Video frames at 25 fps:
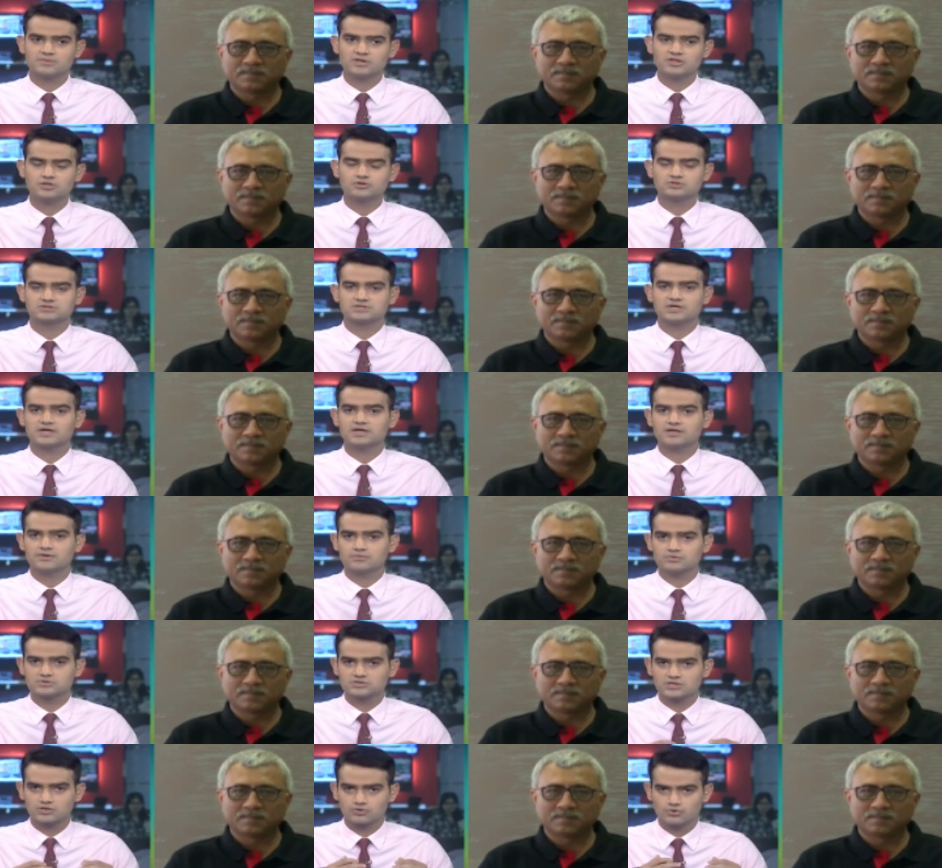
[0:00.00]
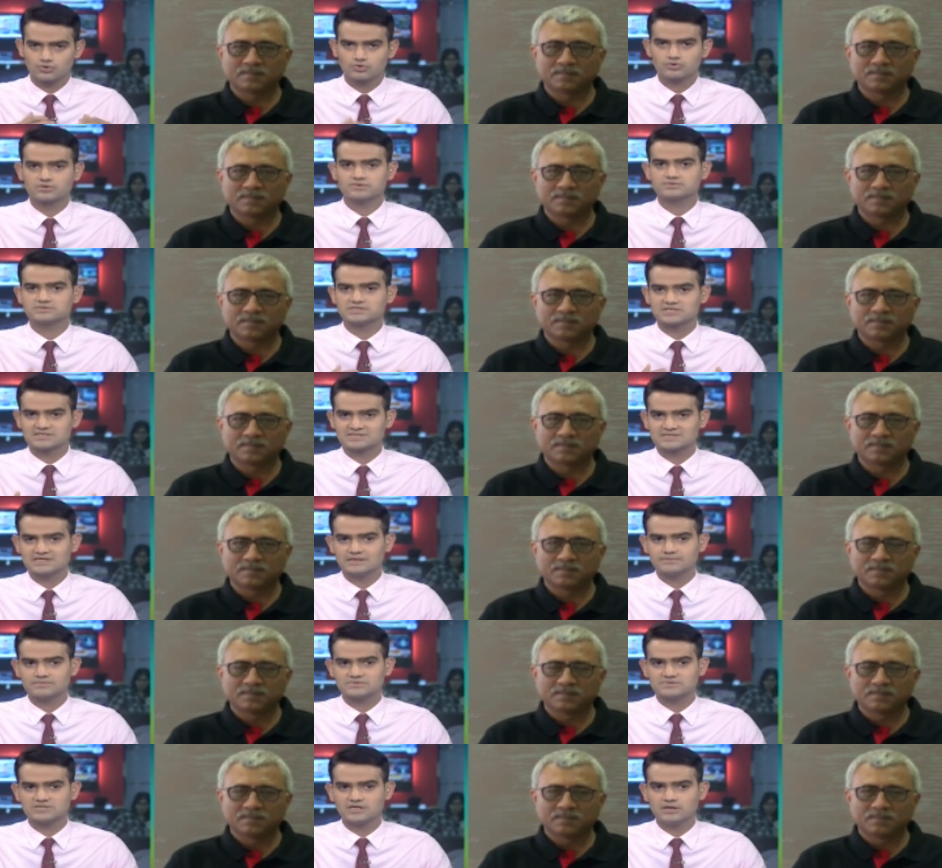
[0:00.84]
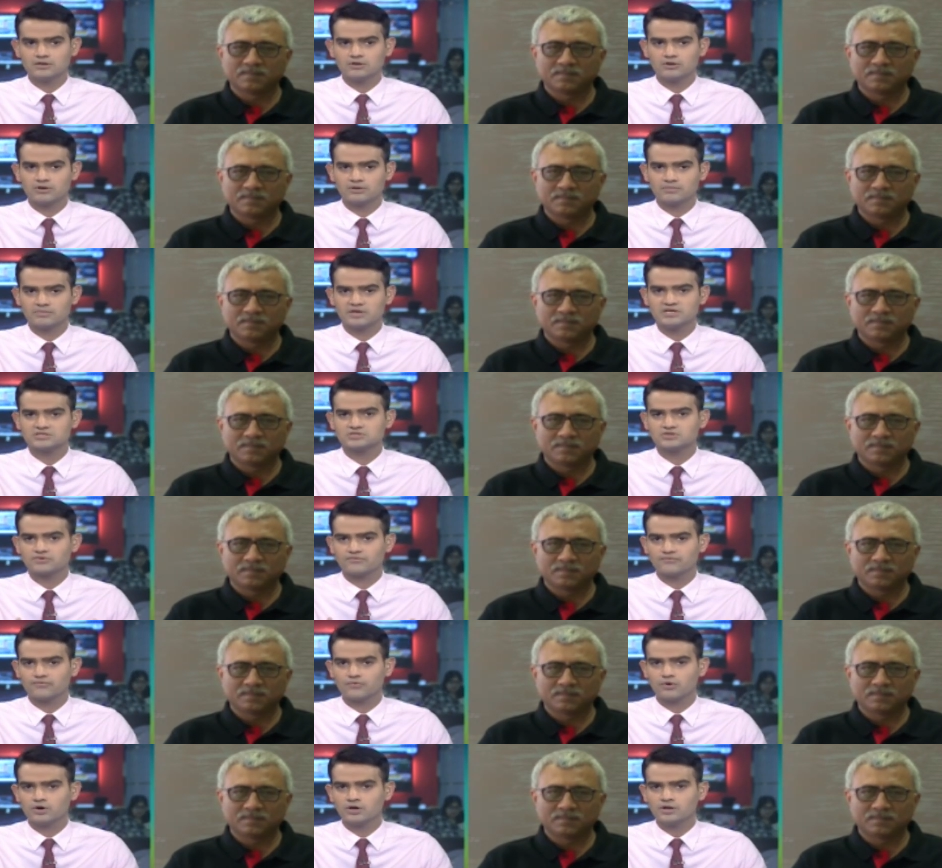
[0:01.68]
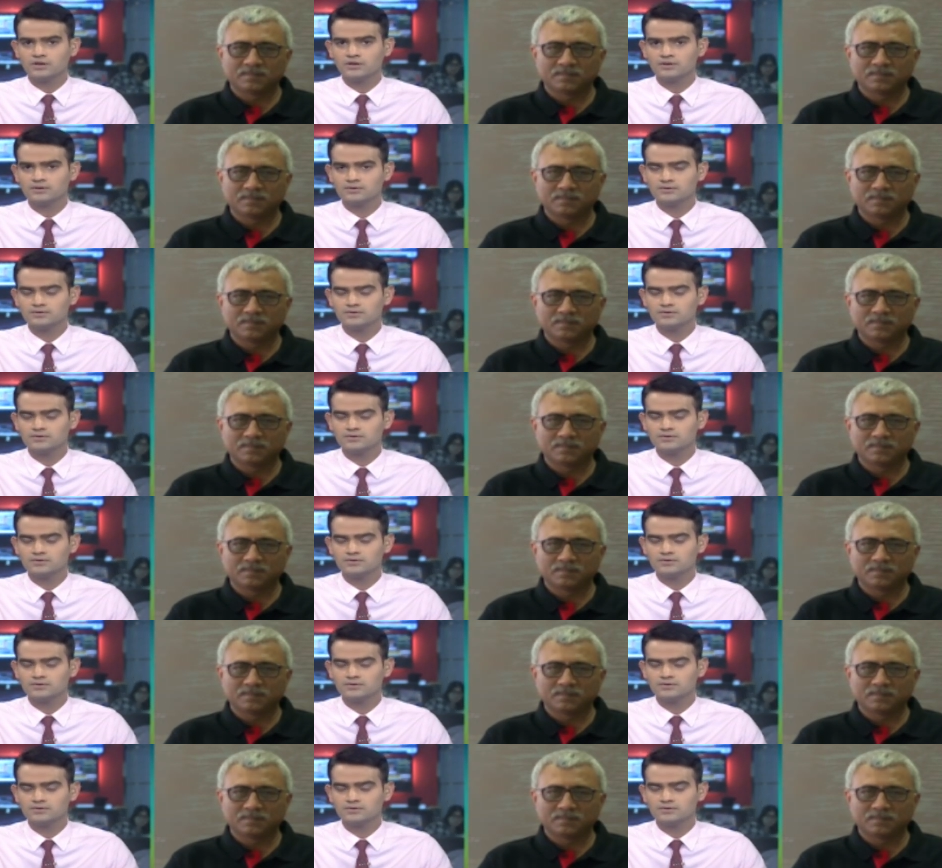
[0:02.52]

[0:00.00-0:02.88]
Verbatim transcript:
Speaker 1: month? You said it was a growth of sixty percent on a base of what?